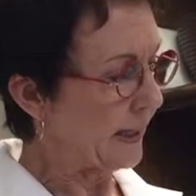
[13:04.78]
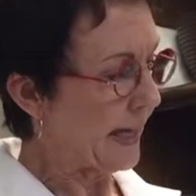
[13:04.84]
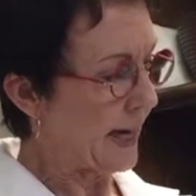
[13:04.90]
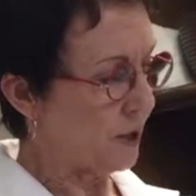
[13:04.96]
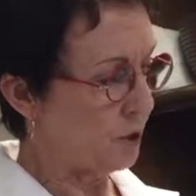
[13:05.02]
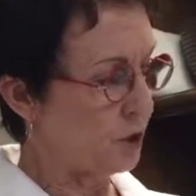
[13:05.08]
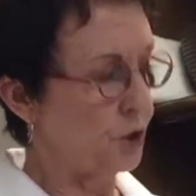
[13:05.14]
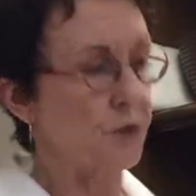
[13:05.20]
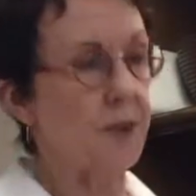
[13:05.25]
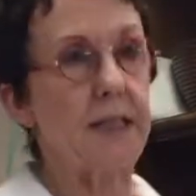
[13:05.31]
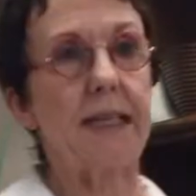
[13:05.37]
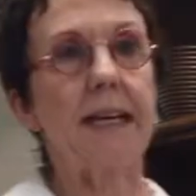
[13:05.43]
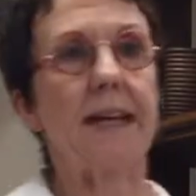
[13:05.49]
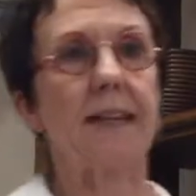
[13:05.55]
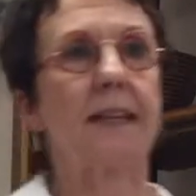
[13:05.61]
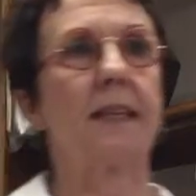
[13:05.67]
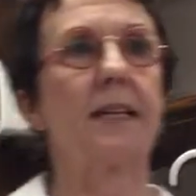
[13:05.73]
allows you to
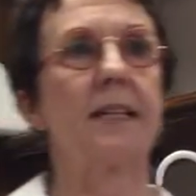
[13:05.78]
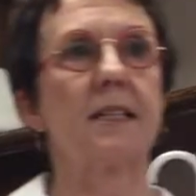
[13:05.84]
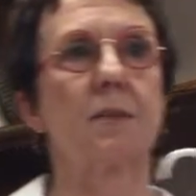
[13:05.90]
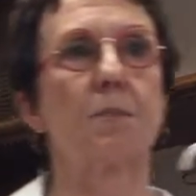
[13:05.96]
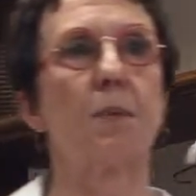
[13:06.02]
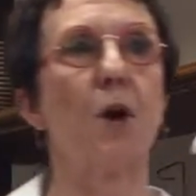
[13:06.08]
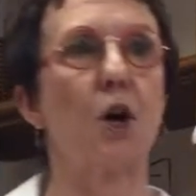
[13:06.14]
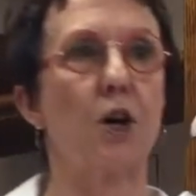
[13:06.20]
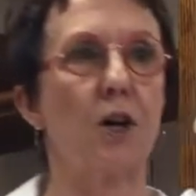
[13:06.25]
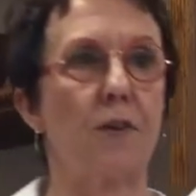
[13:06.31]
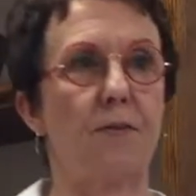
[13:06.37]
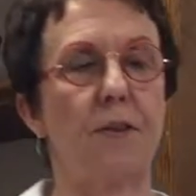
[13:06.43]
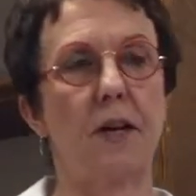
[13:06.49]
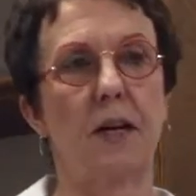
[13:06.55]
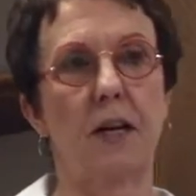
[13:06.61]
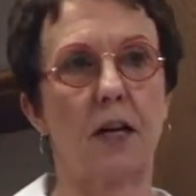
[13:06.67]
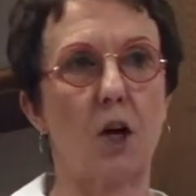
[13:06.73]
get this part
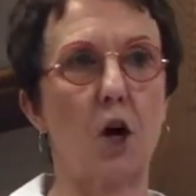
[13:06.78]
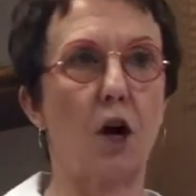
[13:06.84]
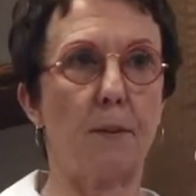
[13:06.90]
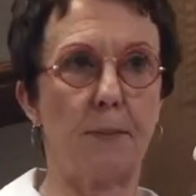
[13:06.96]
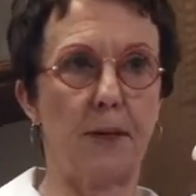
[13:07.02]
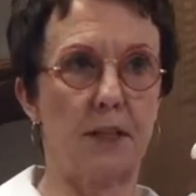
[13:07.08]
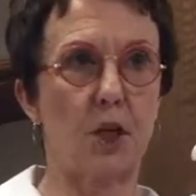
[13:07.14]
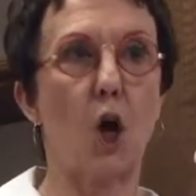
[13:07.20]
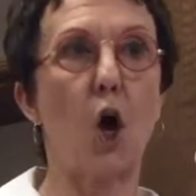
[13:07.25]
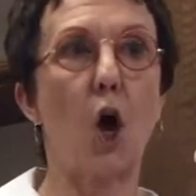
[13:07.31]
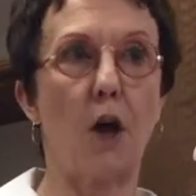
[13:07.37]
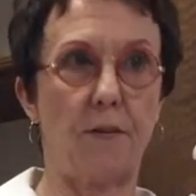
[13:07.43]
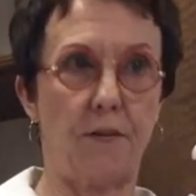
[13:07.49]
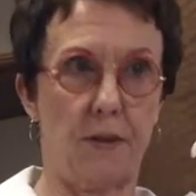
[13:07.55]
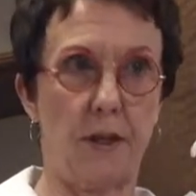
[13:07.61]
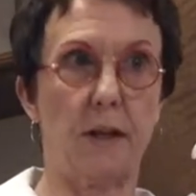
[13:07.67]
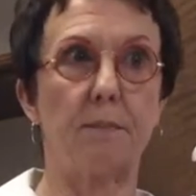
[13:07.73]
of the garment
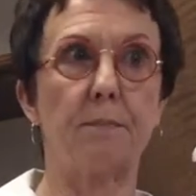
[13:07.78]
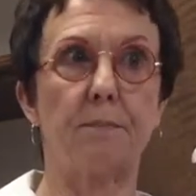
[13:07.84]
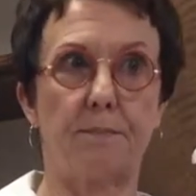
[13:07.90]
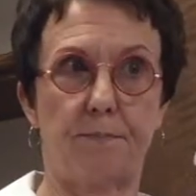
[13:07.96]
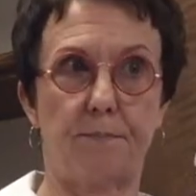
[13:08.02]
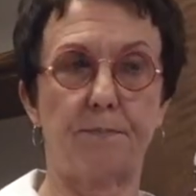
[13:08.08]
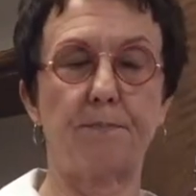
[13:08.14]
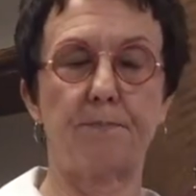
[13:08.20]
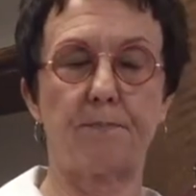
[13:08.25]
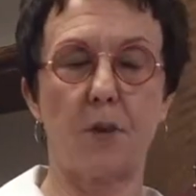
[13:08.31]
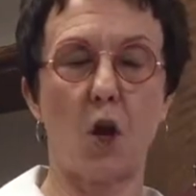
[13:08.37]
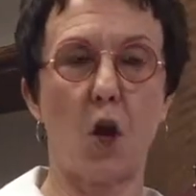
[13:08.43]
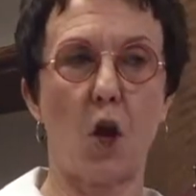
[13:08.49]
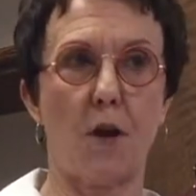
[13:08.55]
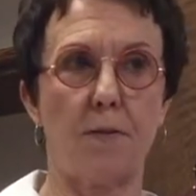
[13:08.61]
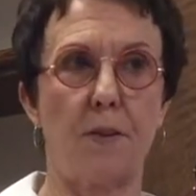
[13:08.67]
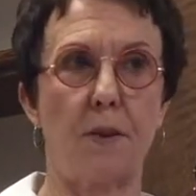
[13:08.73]
on
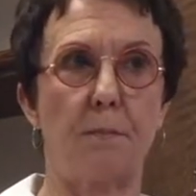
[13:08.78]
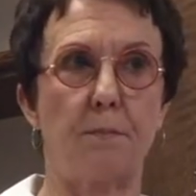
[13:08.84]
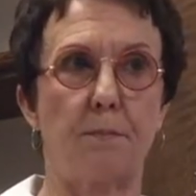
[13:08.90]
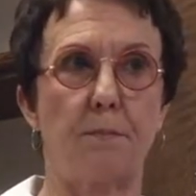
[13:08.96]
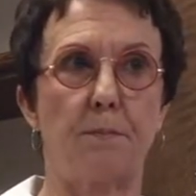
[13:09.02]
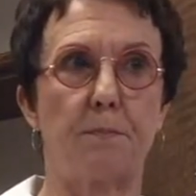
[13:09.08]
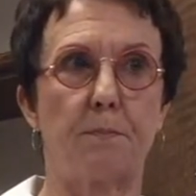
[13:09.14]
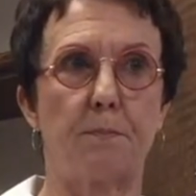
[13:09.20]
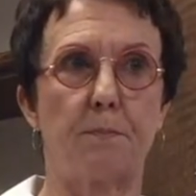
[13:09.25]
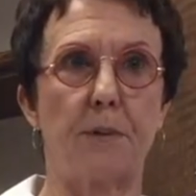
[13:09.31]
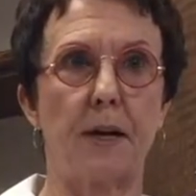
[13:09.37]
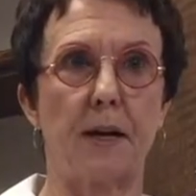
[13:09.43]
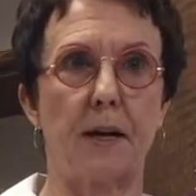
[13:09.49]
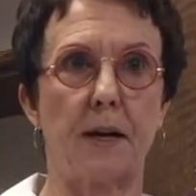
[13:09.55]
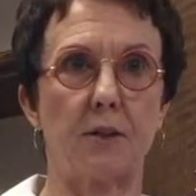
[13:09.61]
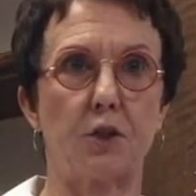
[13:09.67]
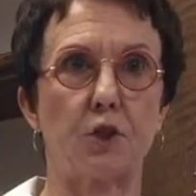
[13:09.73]
the
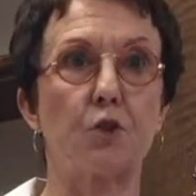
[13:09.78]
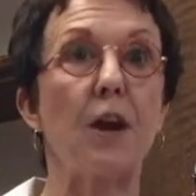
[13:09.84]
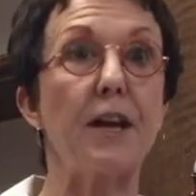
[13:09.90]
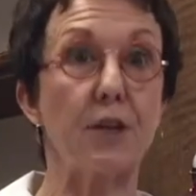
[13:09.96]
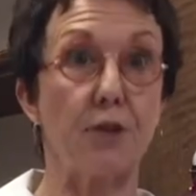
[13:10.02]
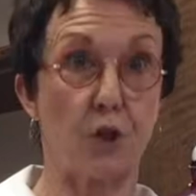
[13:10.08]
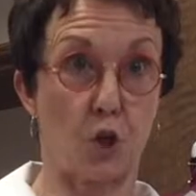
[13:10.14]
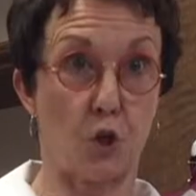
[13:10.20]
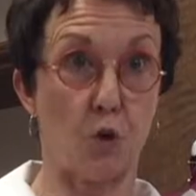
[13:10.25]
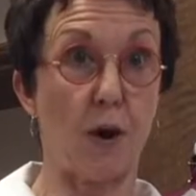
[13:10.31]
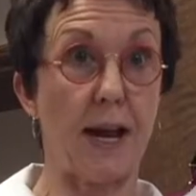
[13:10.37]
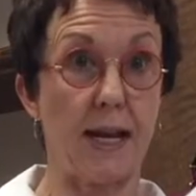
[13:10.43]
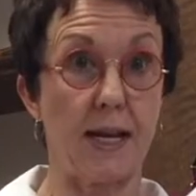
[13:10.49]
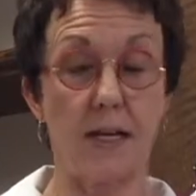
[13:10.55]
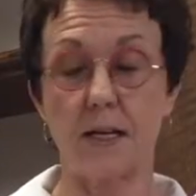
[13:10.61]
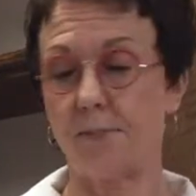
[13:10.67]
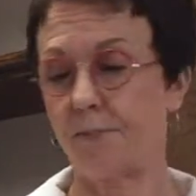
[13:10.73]
straight of the
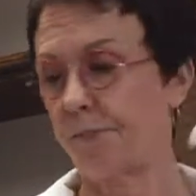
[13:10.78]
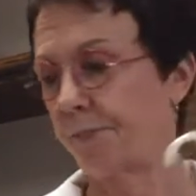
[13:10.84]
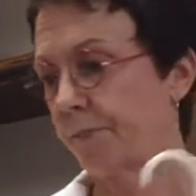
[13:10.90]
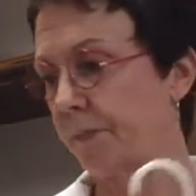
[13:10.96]
grain.